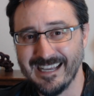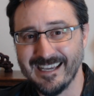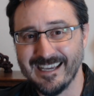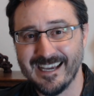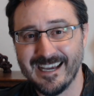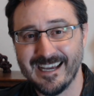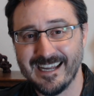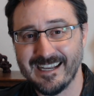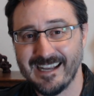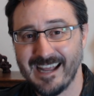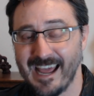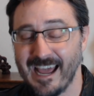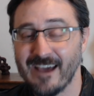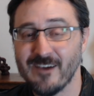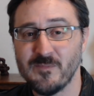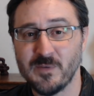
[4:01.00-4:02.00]
and
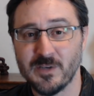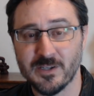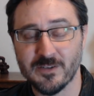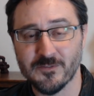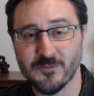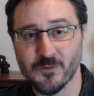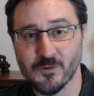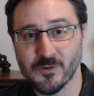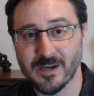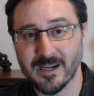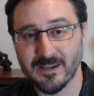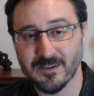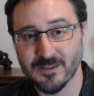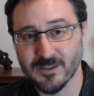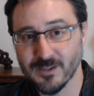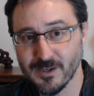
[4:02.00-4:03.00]
have been for a
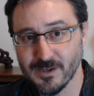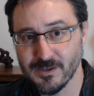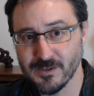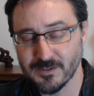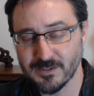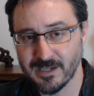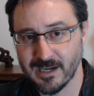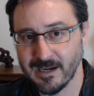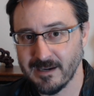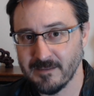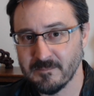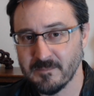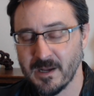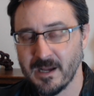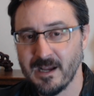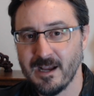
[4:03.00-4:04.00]
long
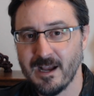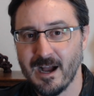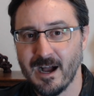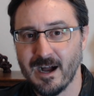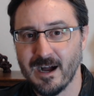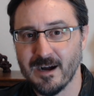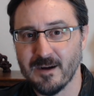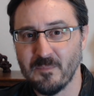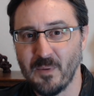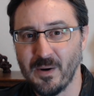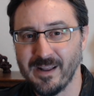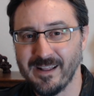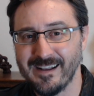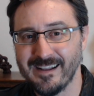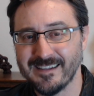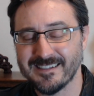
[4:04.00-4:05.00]
time. Uh, but
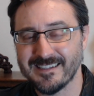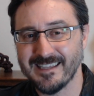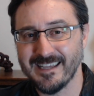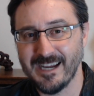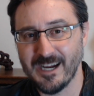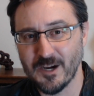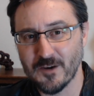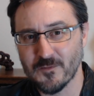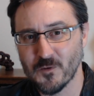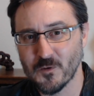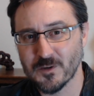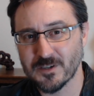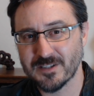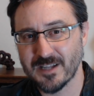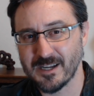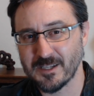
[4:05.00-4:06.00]
it is the Air
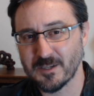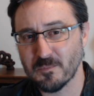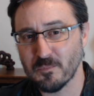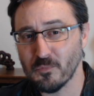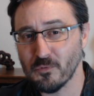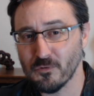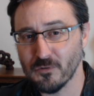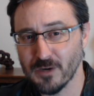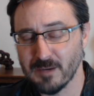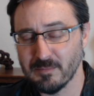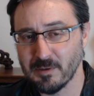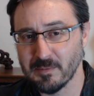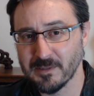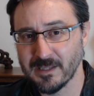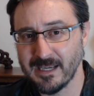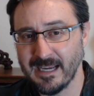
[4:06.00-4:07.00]
Force that is
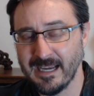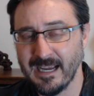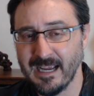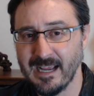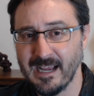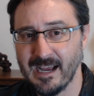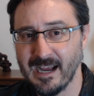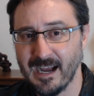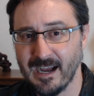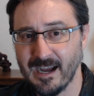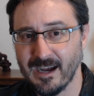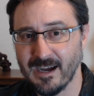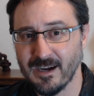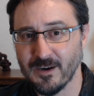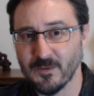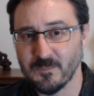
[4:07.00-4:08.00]
probably,
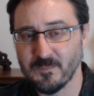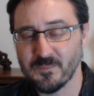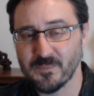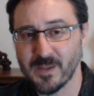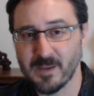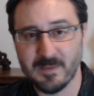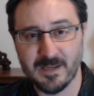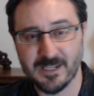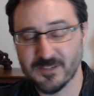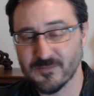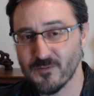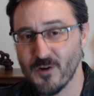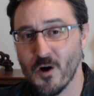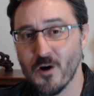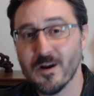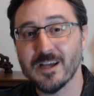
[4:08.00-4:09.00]
uh, I mean, as
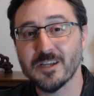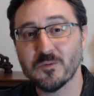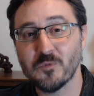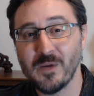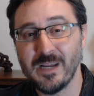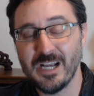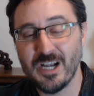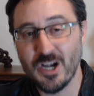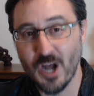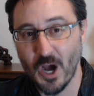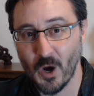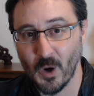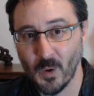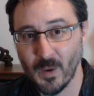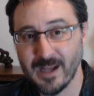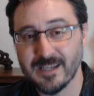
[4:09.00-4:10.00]
far as we
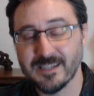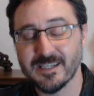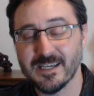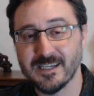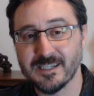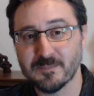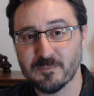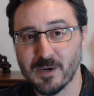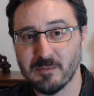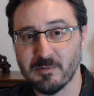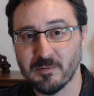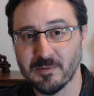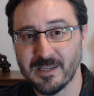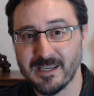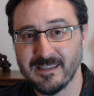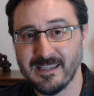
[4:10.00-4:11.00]
know, has, is
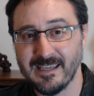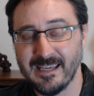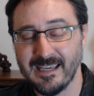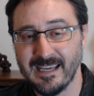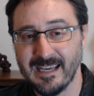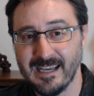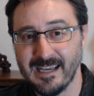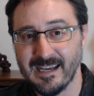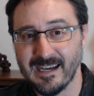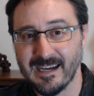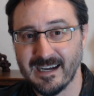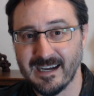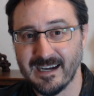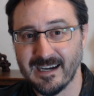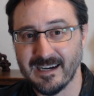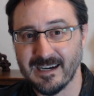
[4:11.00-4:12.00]
probably the
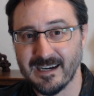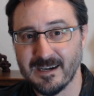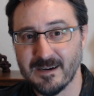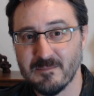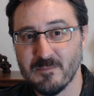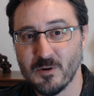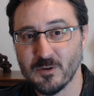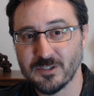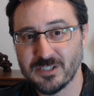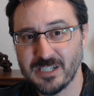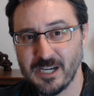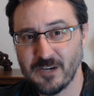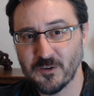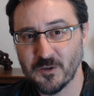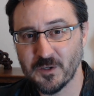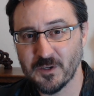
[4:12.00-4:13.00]
uh, most
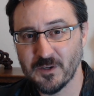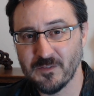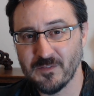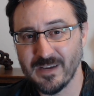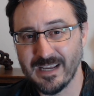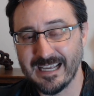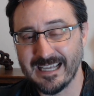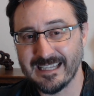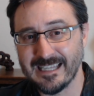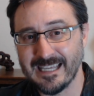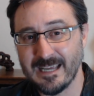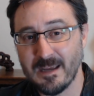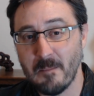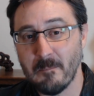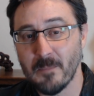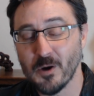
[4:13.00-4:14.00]
secretive and
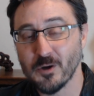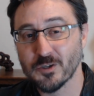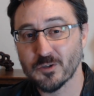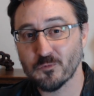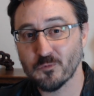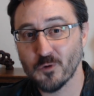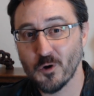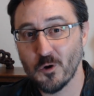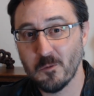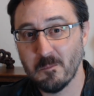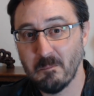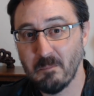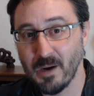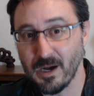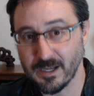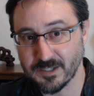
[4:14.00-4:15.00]
the most
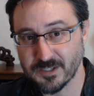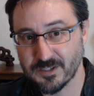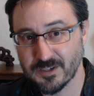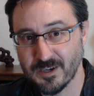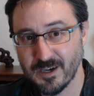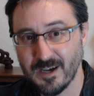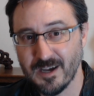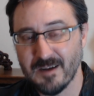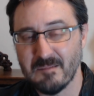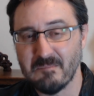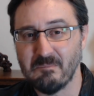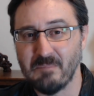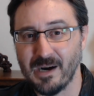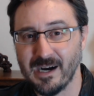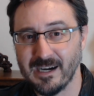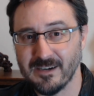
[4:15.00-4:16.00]
robust
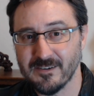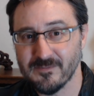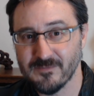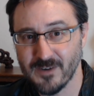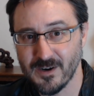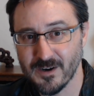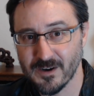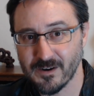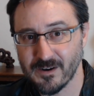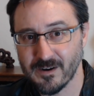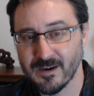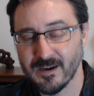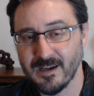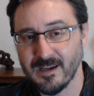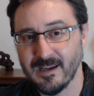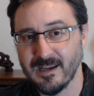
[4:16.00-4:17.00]
by far.
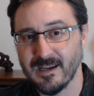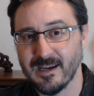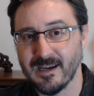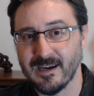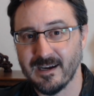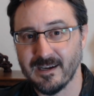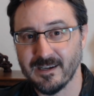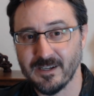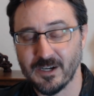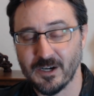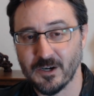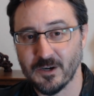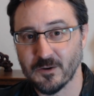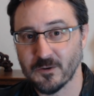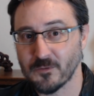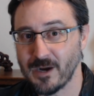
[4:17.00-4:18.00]
Uh, you
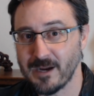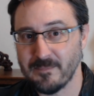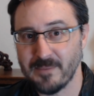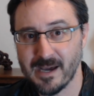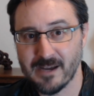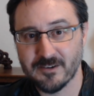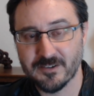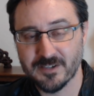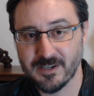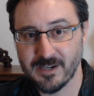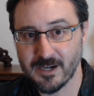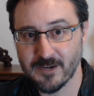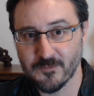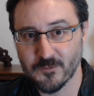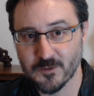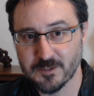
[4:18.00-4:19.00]
know, Wright-Patterson
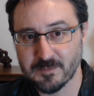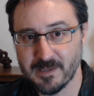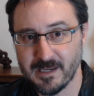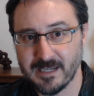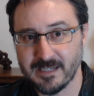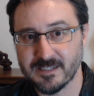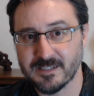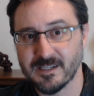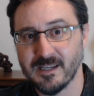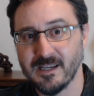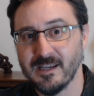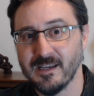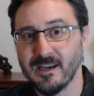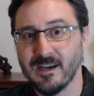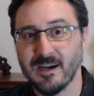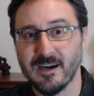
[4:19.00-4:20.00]
Air Force Base,
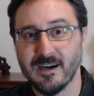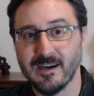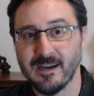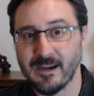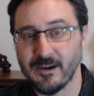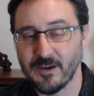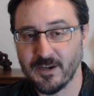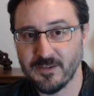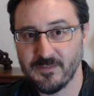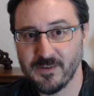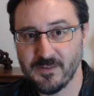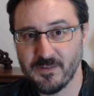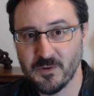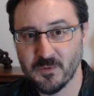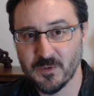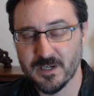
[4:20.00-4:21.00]
uh, Area
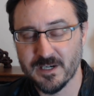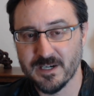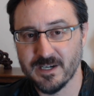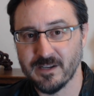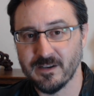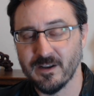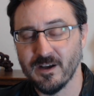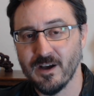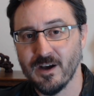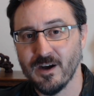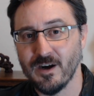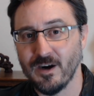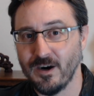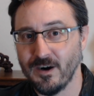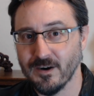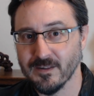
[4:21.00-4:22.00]
fifty-one.
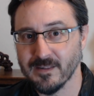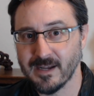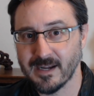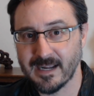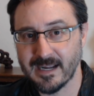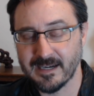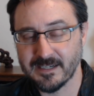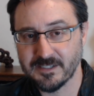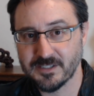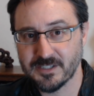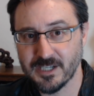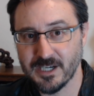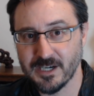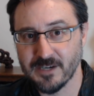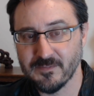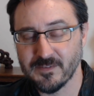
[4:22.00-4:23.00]
All that kind of
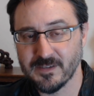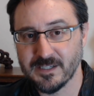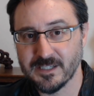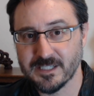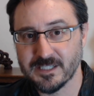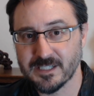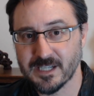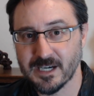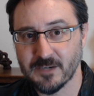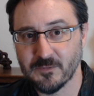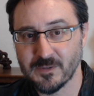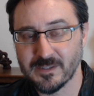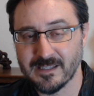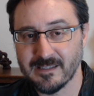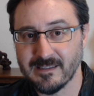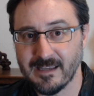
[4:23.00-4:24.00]
stuff is uh,
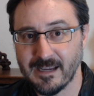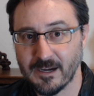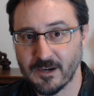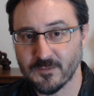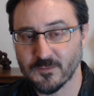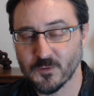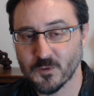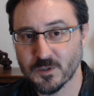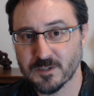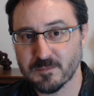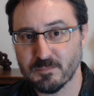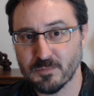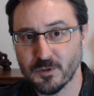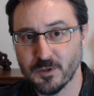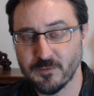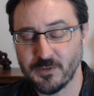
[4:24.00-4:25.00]
within the Air Force
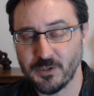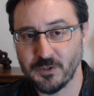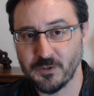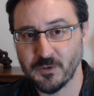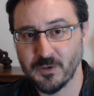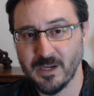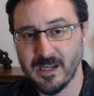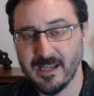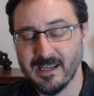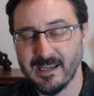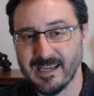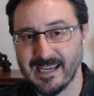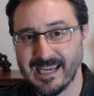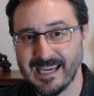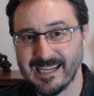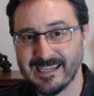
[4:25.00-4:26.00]
purview.
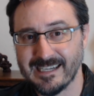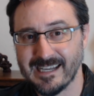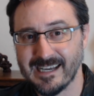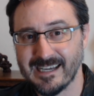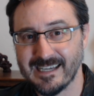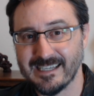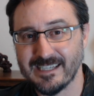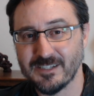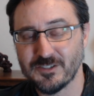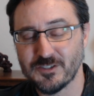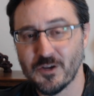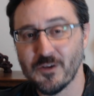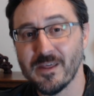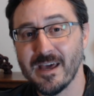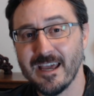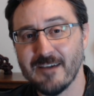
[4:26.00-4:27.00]
And so
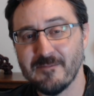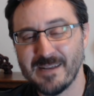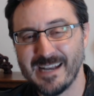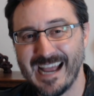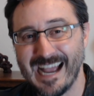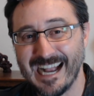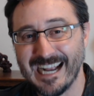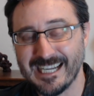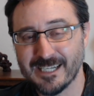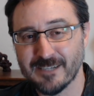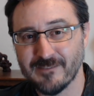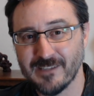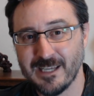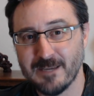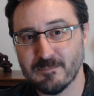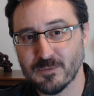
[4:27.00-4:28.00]
they have been
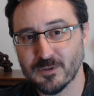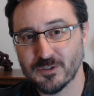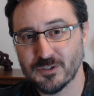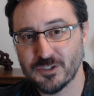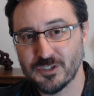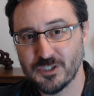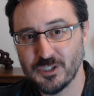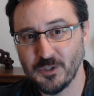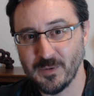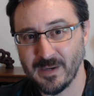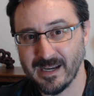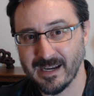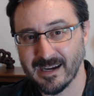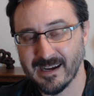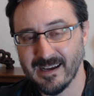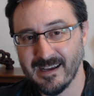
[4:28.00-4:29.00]
actively
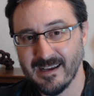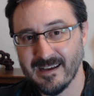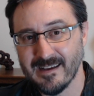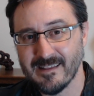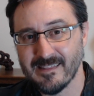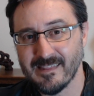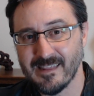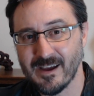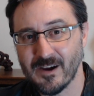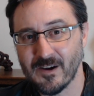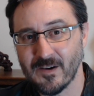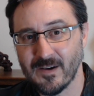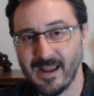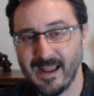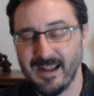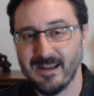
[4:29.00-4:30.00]
pursuing
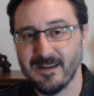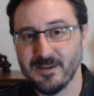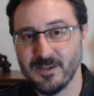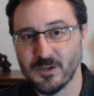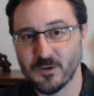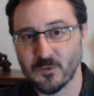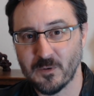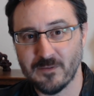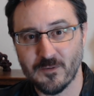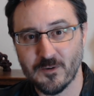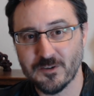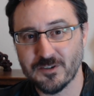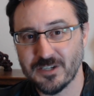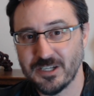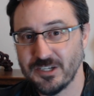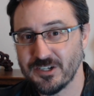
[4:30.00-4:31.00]
their, you know,
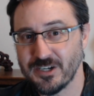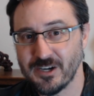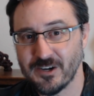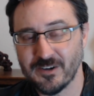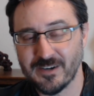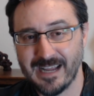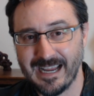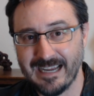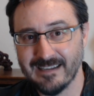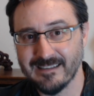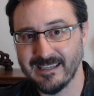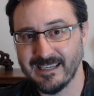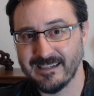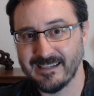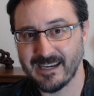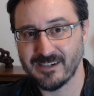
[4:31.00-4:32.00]
reverse engineered
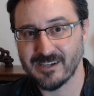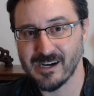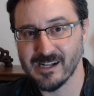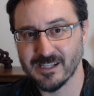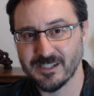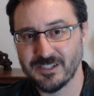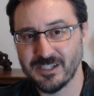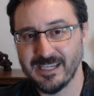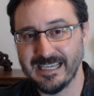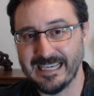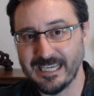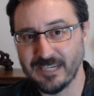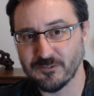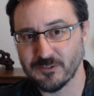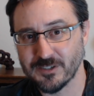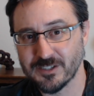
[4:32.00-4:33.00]
alien technology
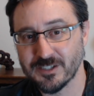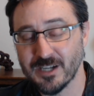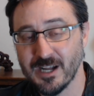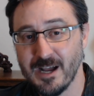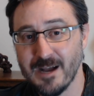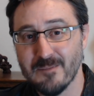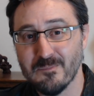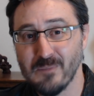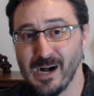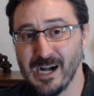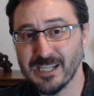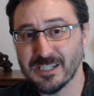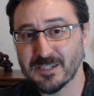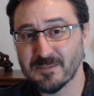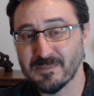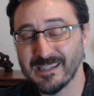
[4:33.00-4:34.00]
interest,
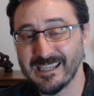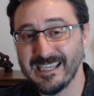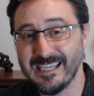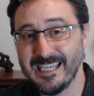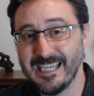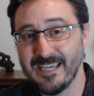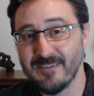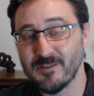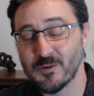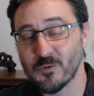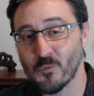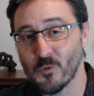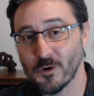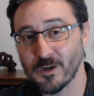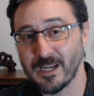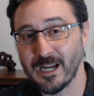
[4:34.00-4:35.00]
possibly even
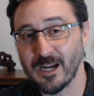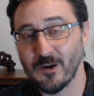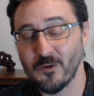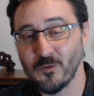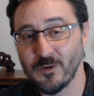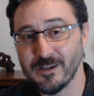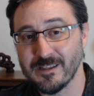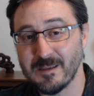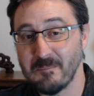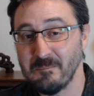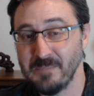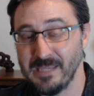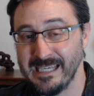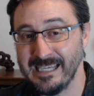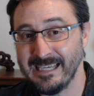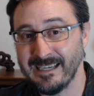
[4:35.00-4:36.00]
working with
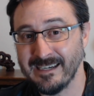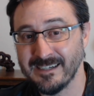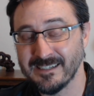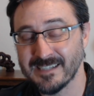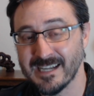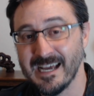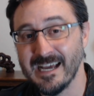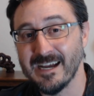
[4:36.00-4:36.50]
beings